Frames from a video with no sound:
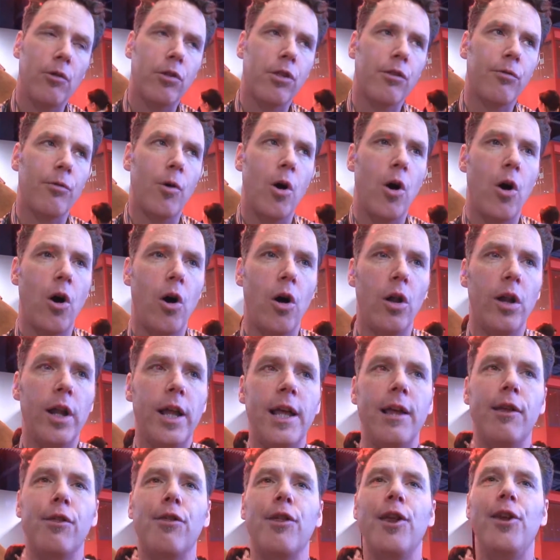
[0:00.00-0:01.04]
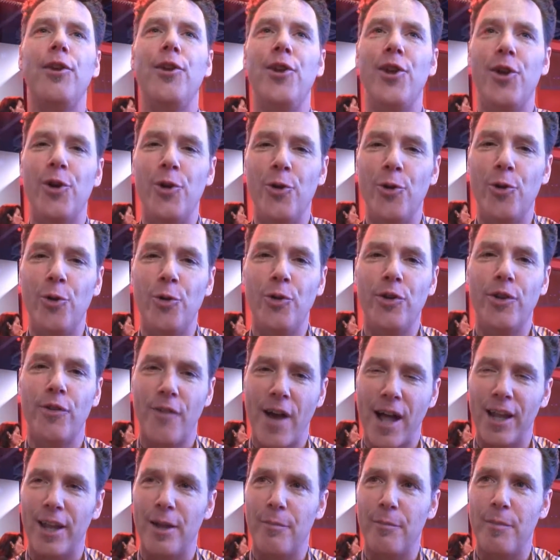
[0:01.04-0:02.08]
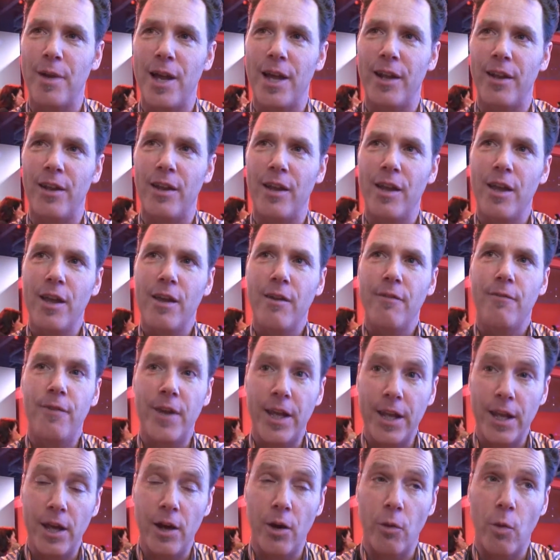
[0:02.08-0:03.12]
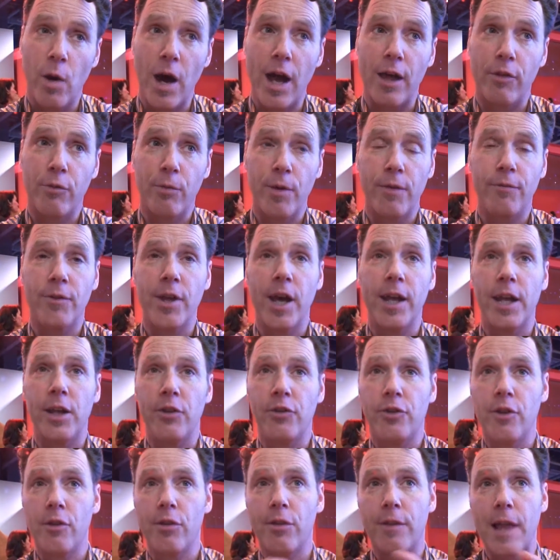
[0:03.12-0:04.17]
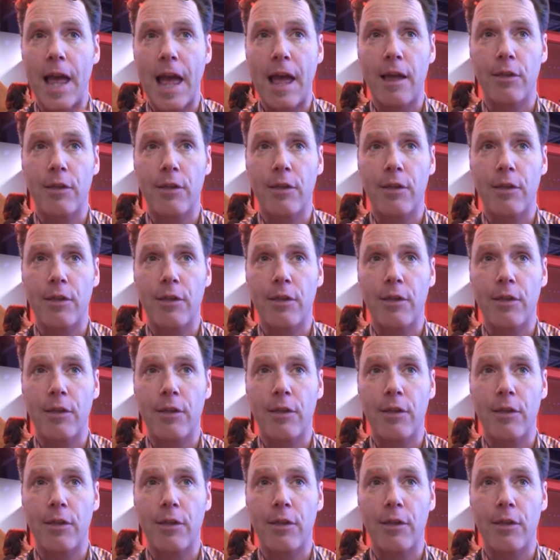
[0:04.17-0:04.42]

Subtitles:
The post-roll is a new development video-wise. We've done it